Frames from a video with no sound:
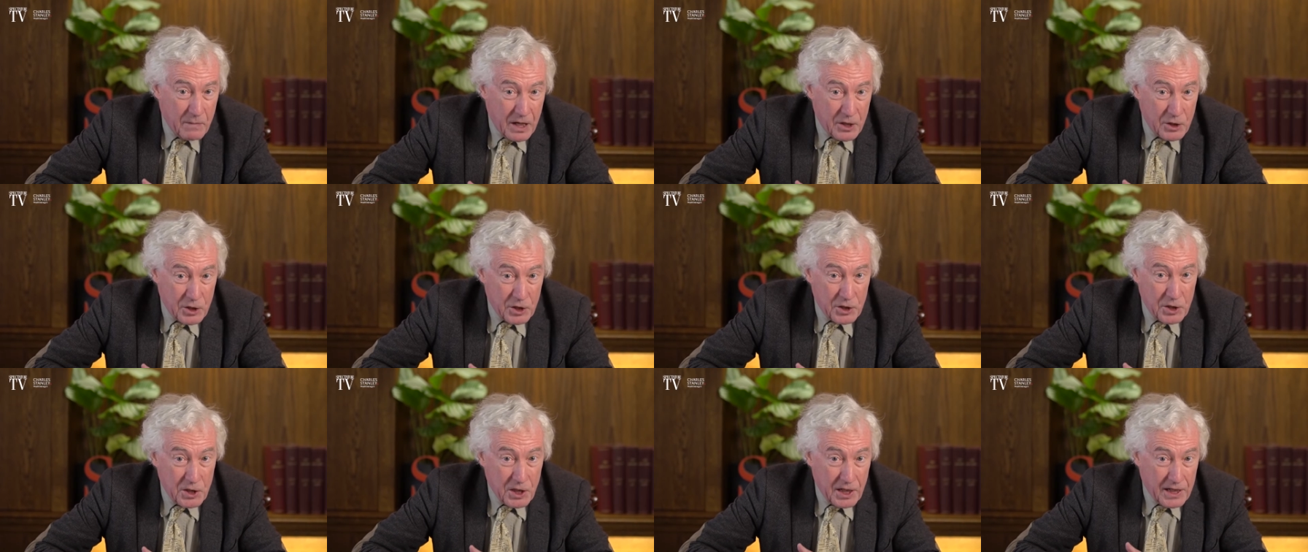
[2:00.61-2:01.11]

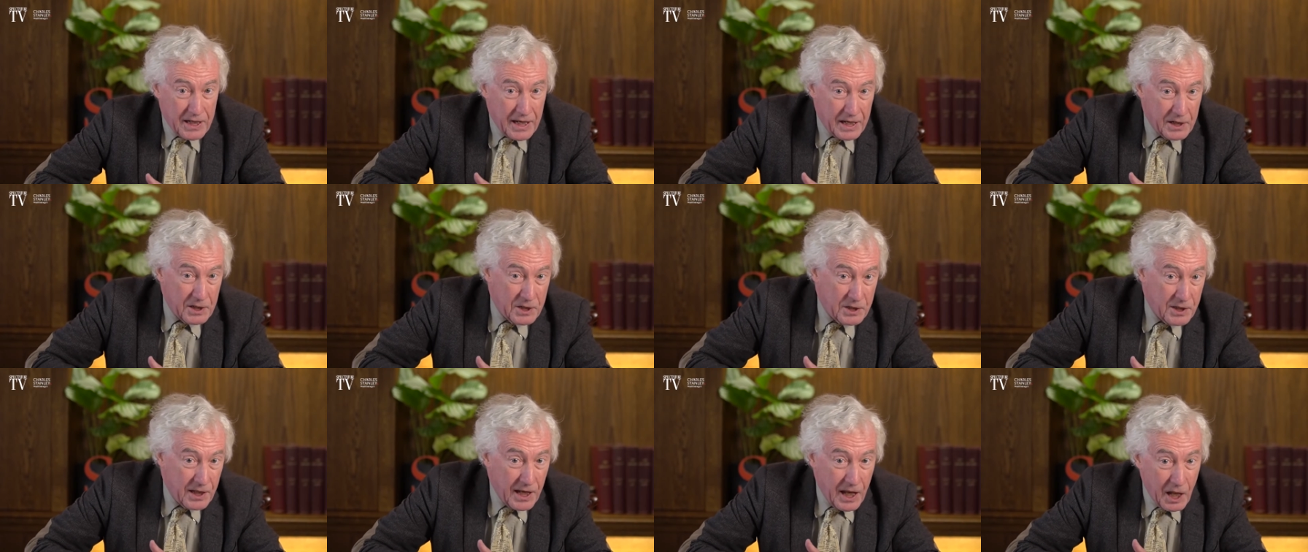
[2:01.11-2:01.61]
measures
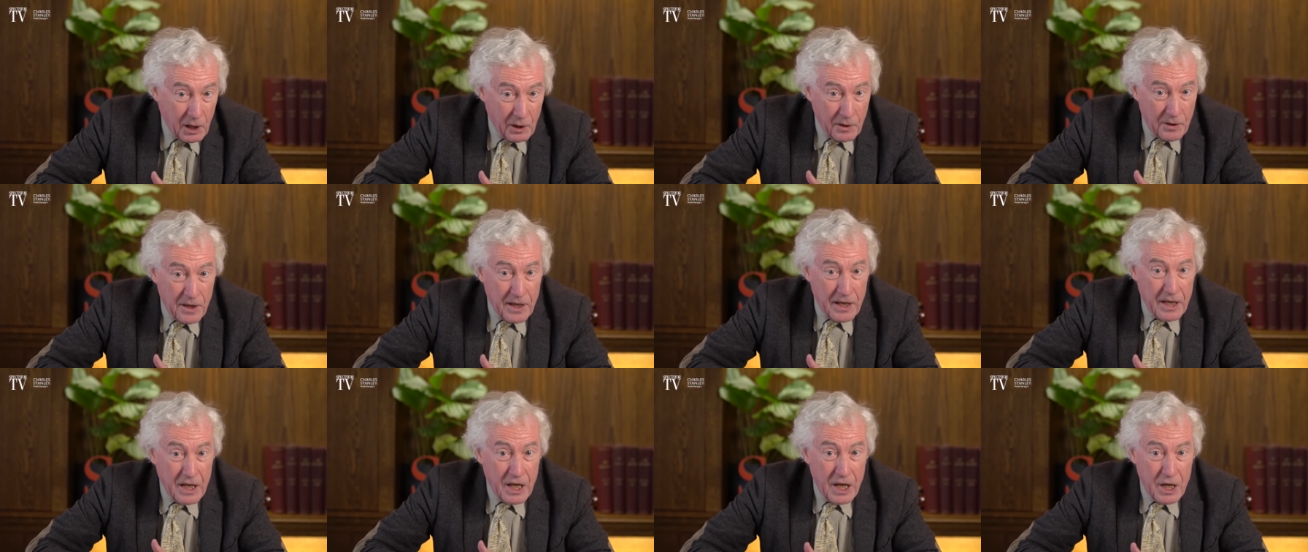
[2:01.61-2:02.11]
against the
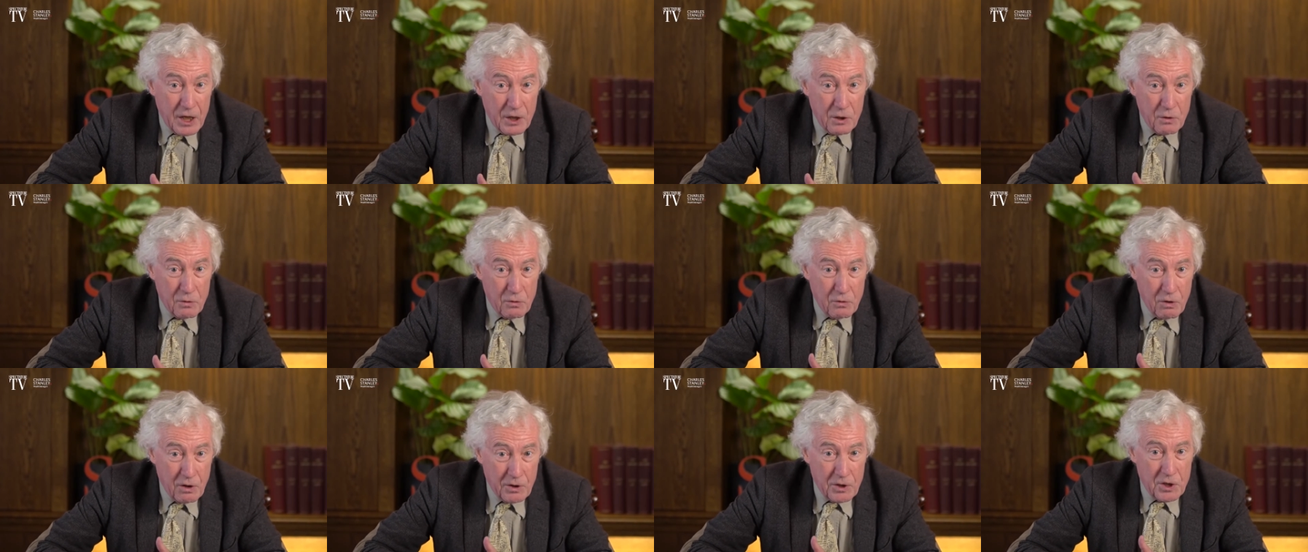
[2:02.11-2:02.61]
healthy.
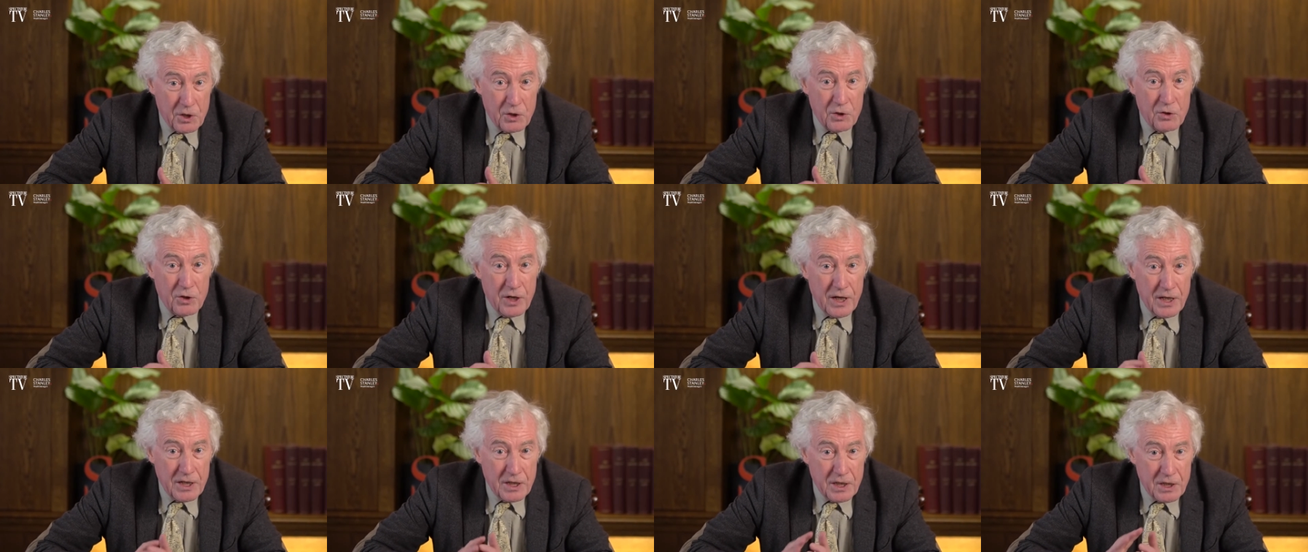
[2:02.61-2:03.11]
You
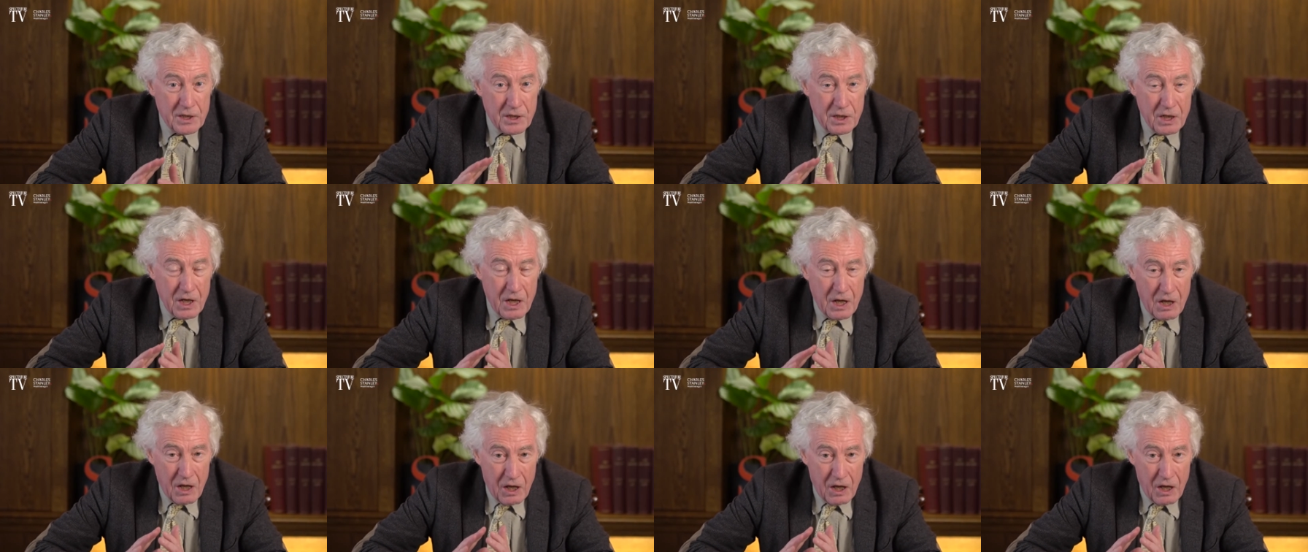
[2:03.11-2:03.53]
concentrated